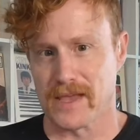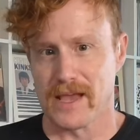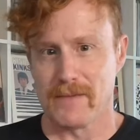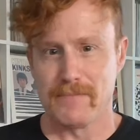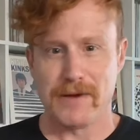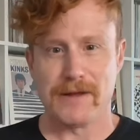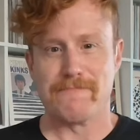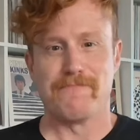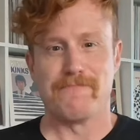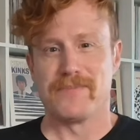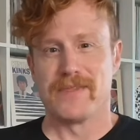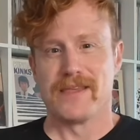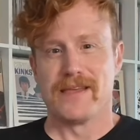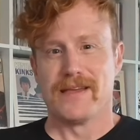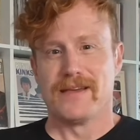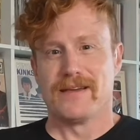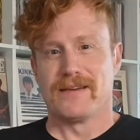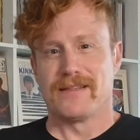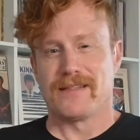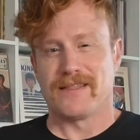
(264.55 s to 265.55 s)
But
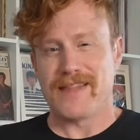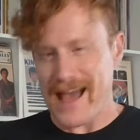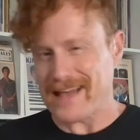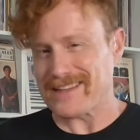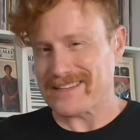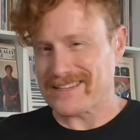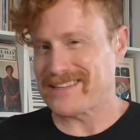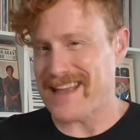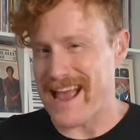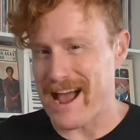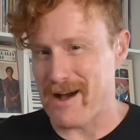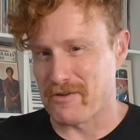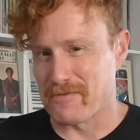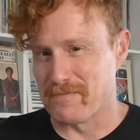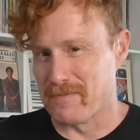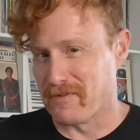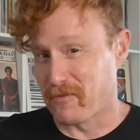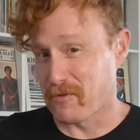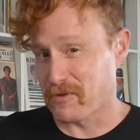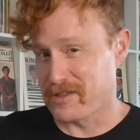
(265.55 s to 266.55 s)
that sound
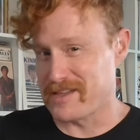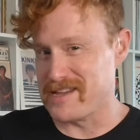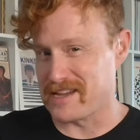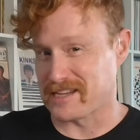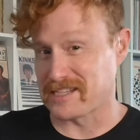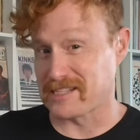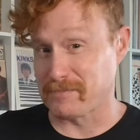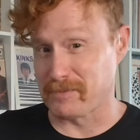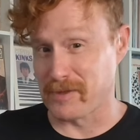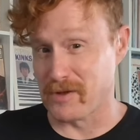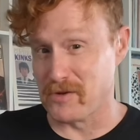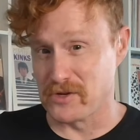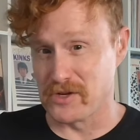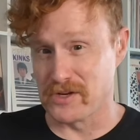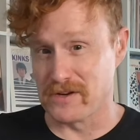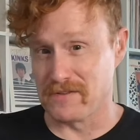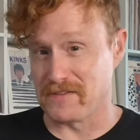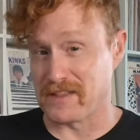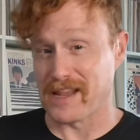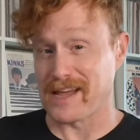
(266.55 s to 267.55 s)
before the explosion
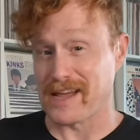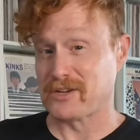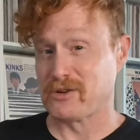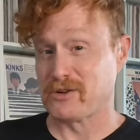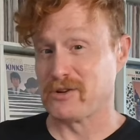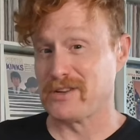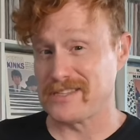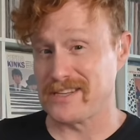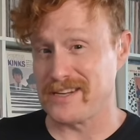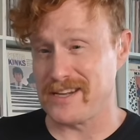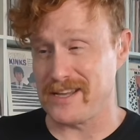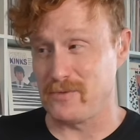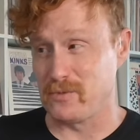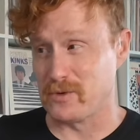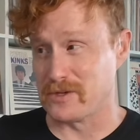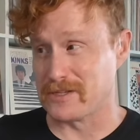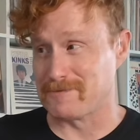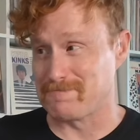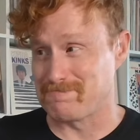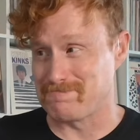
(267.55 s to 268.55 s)
of electricity
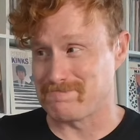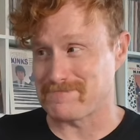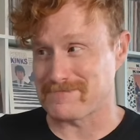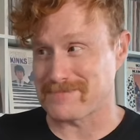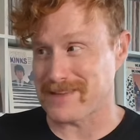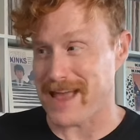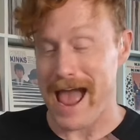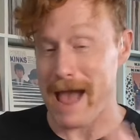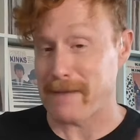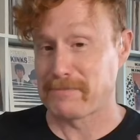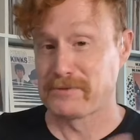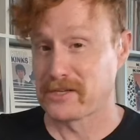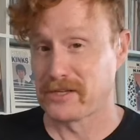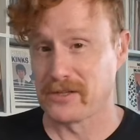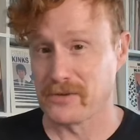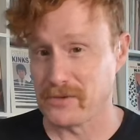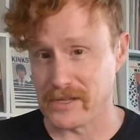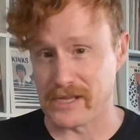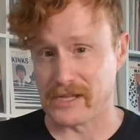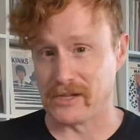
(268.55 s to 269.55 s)
was
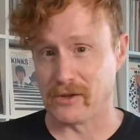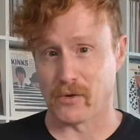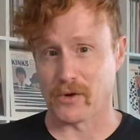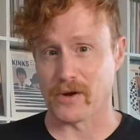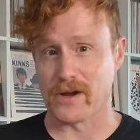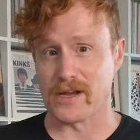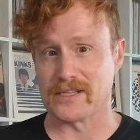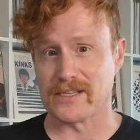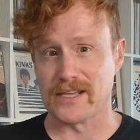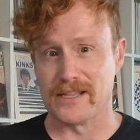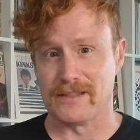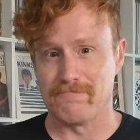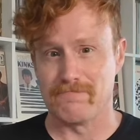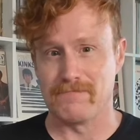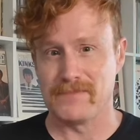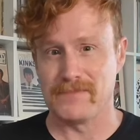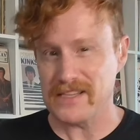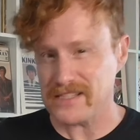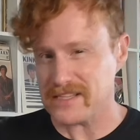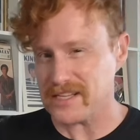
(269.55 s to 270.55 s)
absolutely glorious, and
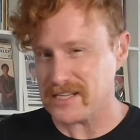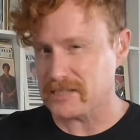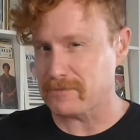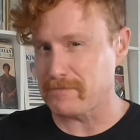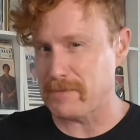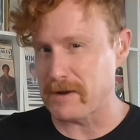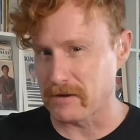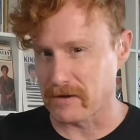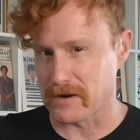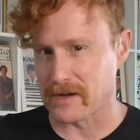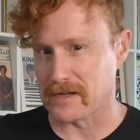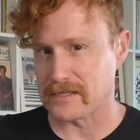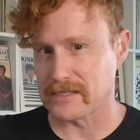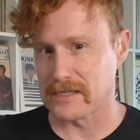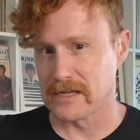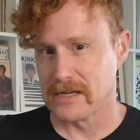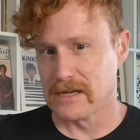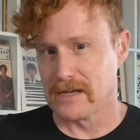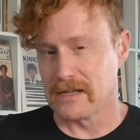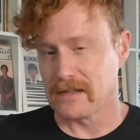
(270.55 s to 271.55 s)
this experience
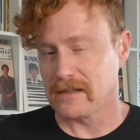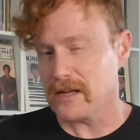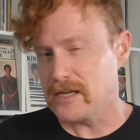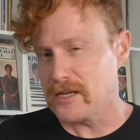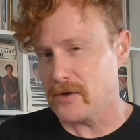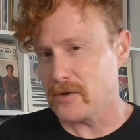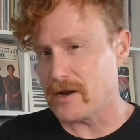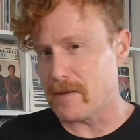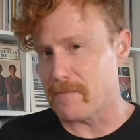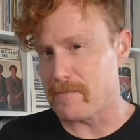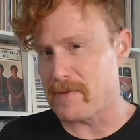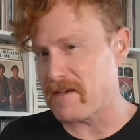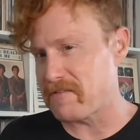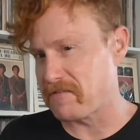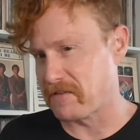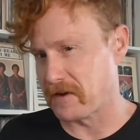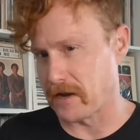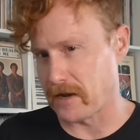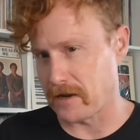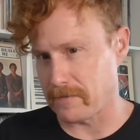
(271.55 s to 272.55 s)
led to an
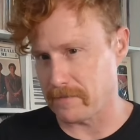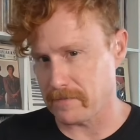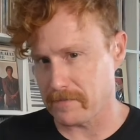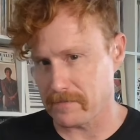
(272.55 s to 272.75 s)
epiphany.